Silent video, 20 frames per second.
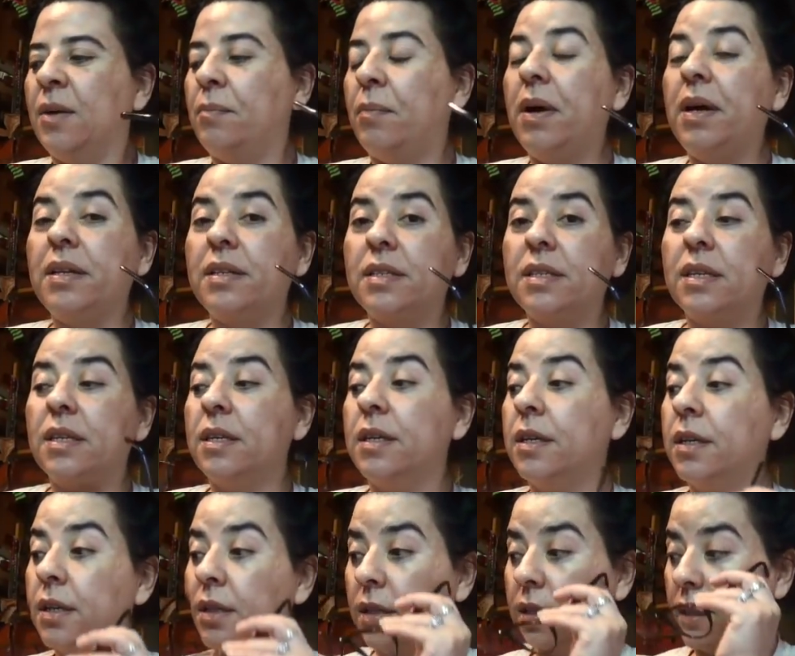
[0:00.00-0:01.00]
But,
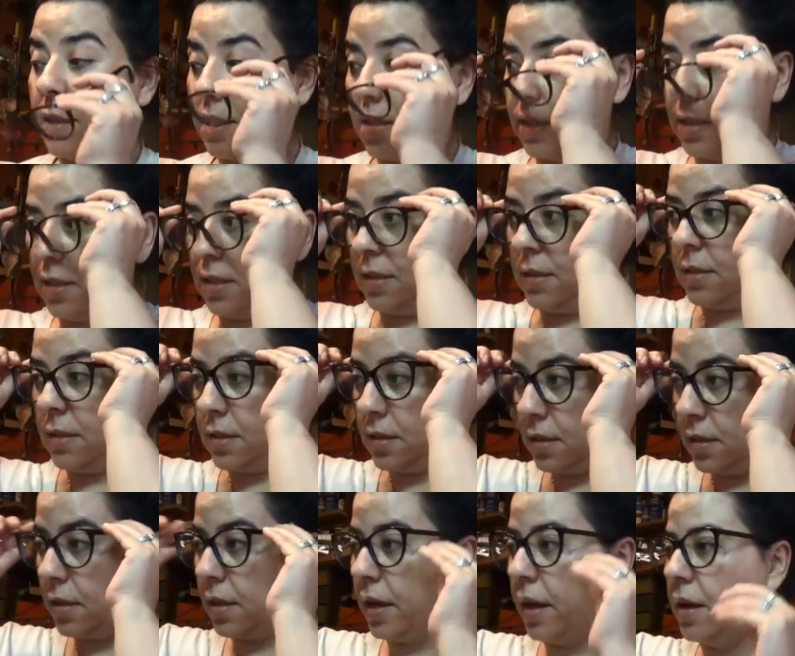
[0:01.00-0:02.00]
let's see.
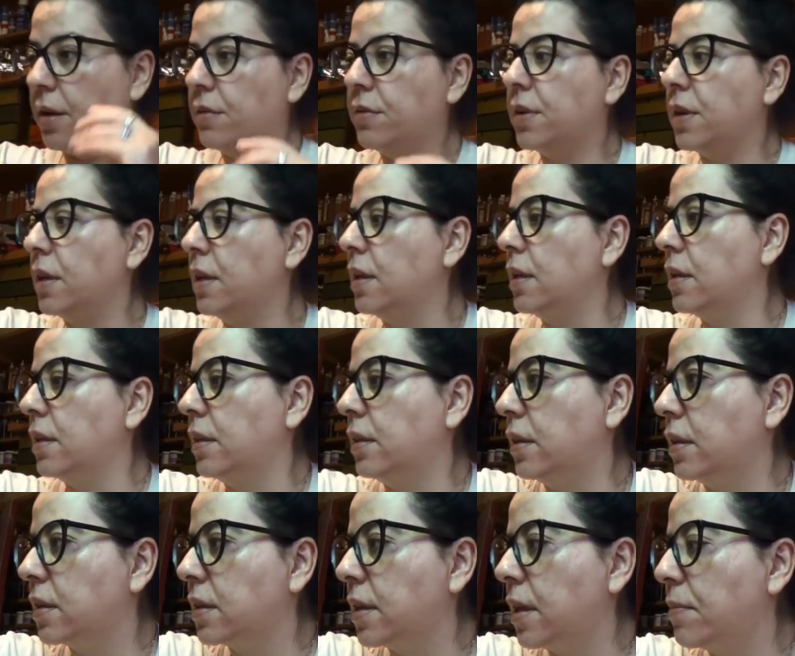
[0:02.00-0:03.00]
I already
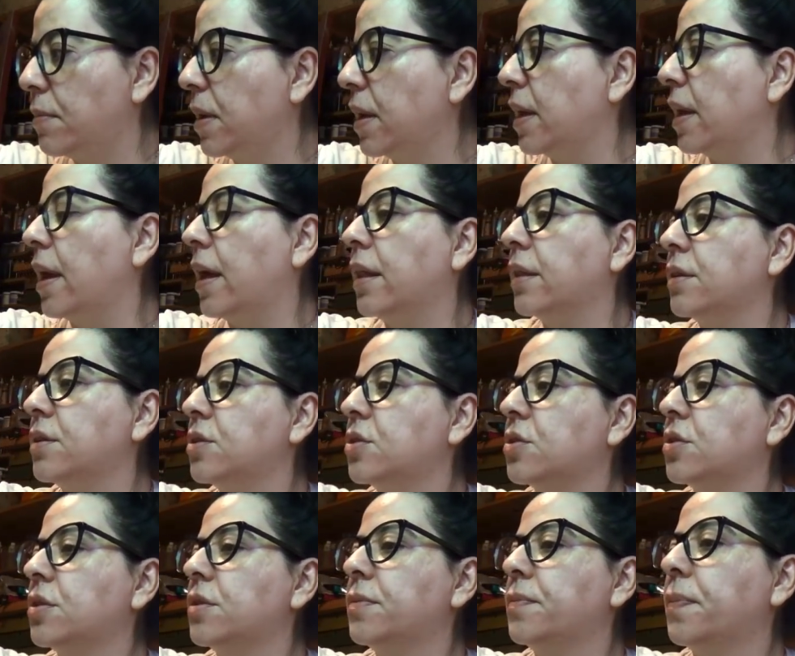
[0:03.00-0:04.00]
looked at my
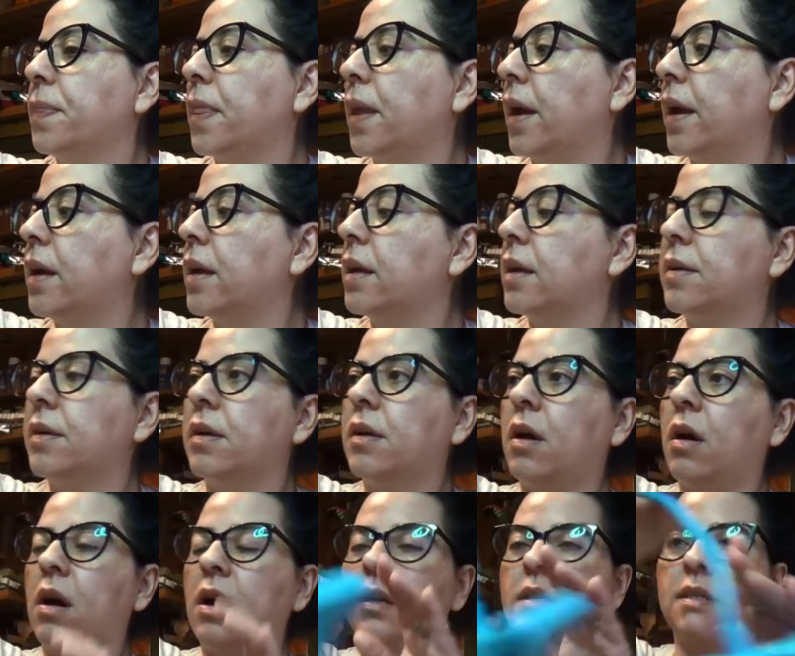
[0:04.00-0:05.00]
calendar. I
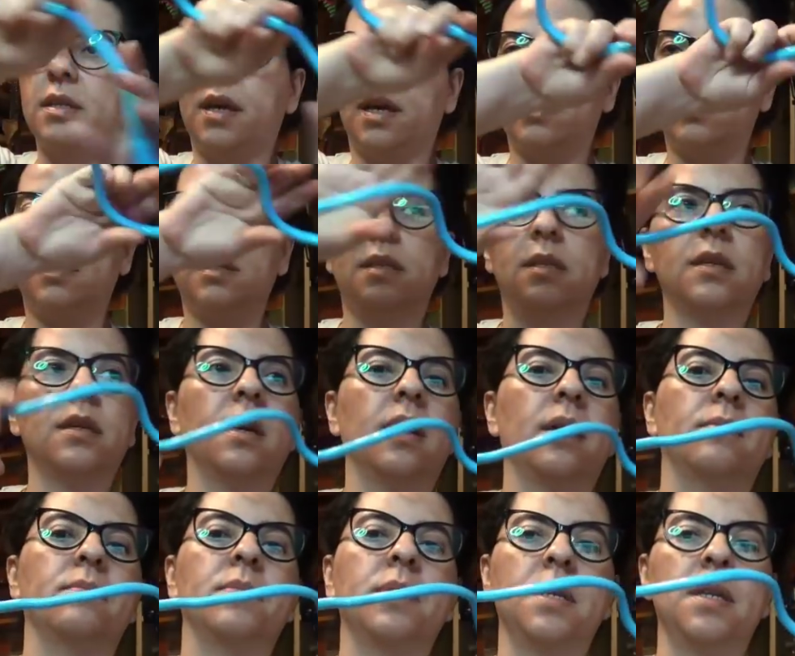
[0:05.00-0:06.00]
contacted the
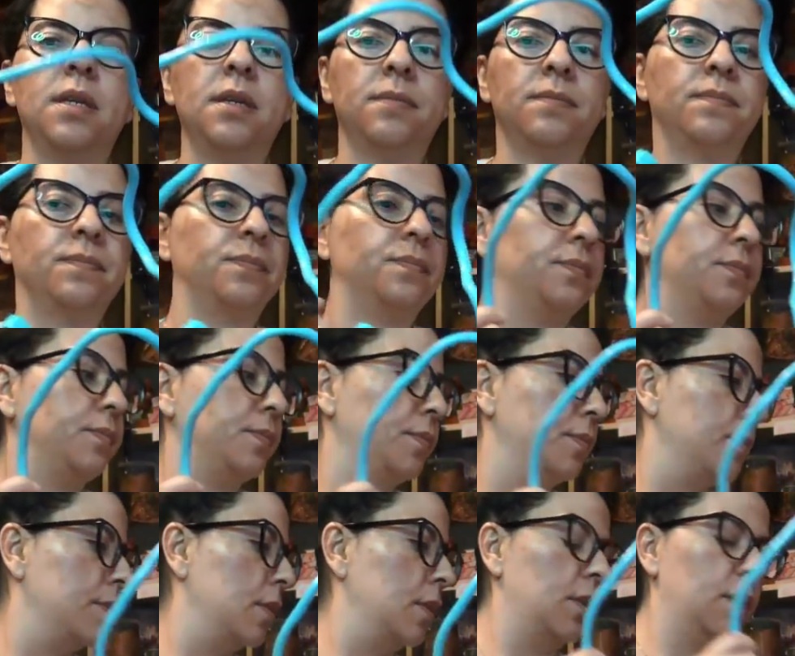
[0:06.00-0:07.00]
company.
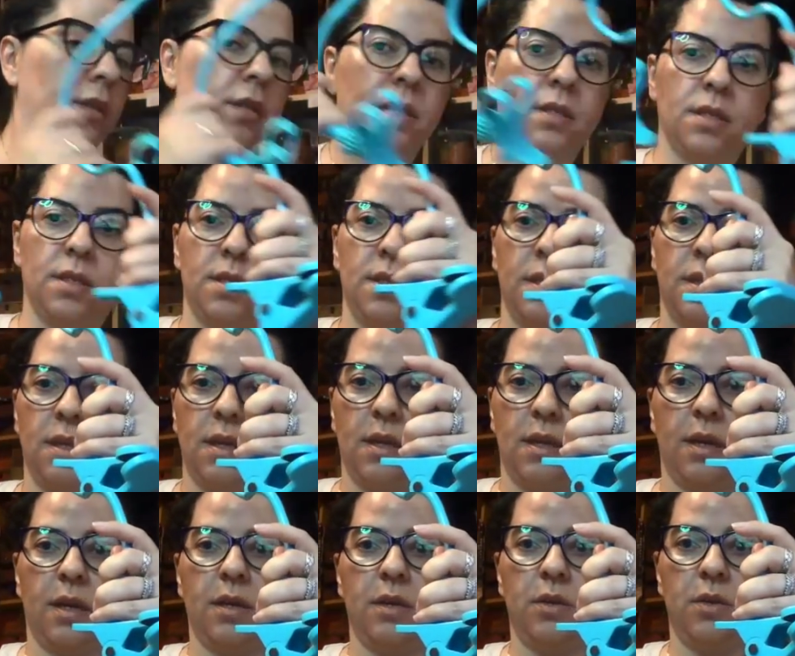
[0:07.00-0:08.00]
This is a
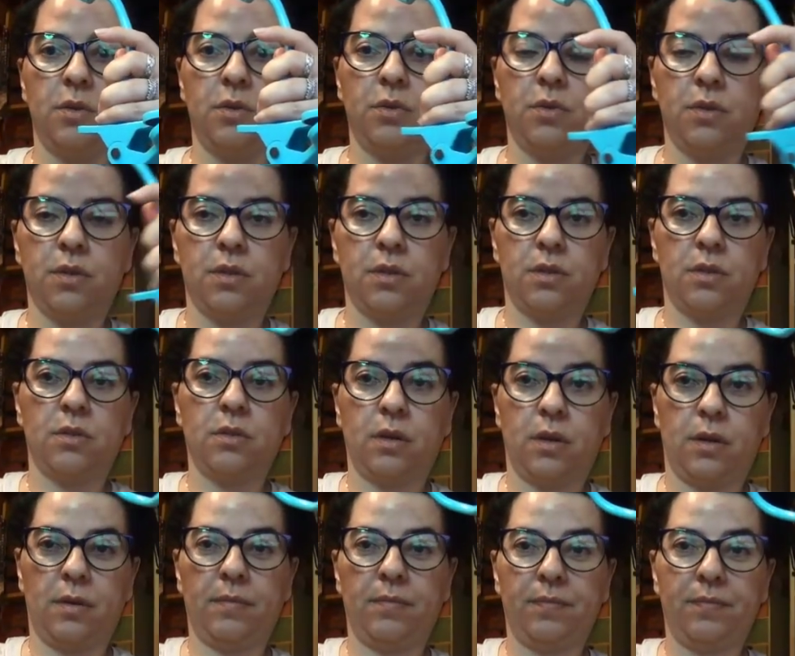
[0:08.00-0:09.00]
thing I use
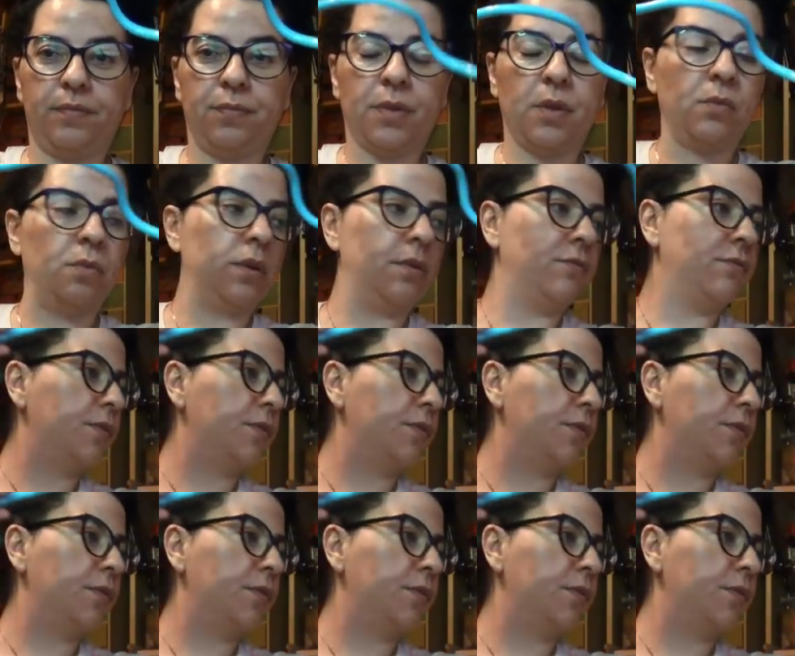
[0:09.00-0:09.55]
um, when